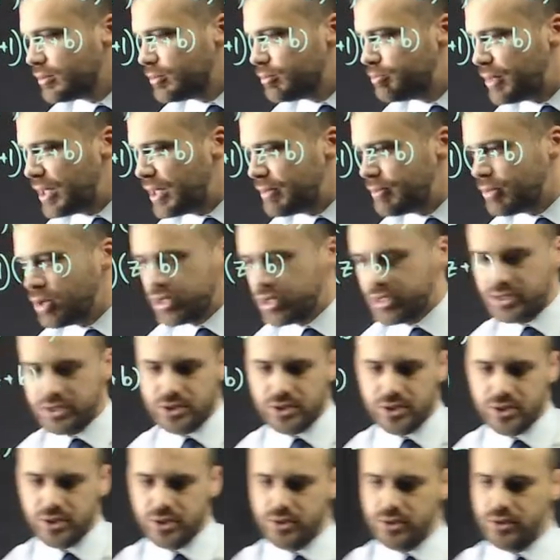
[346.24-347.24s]
B minus
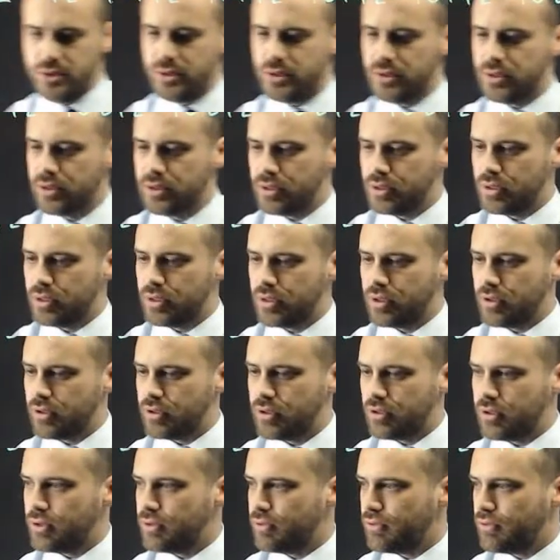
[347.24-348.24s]
2,
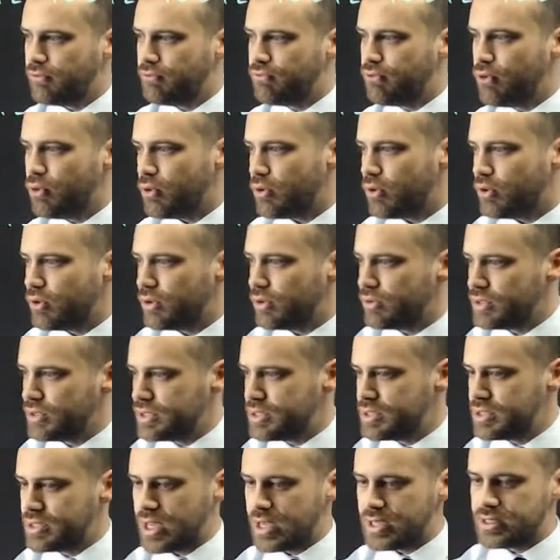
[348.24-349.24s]
4.
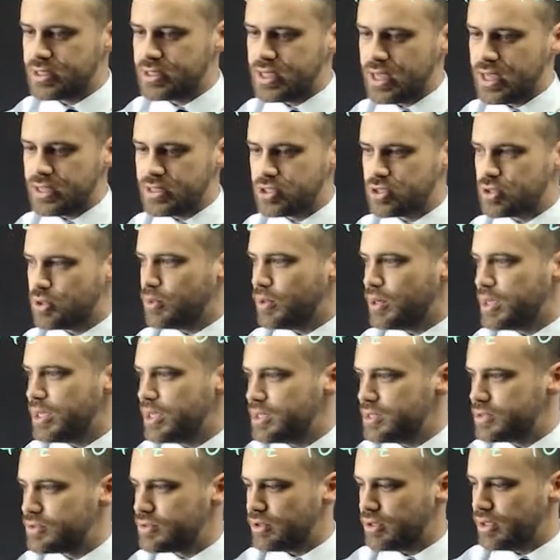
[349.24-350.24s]
This is our z
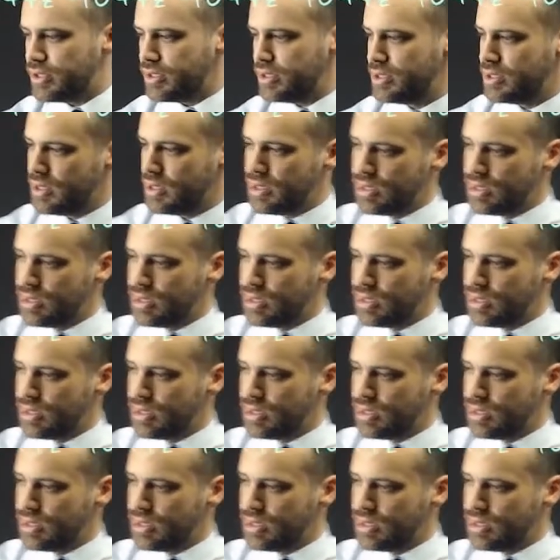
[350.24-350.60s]
squareds, right?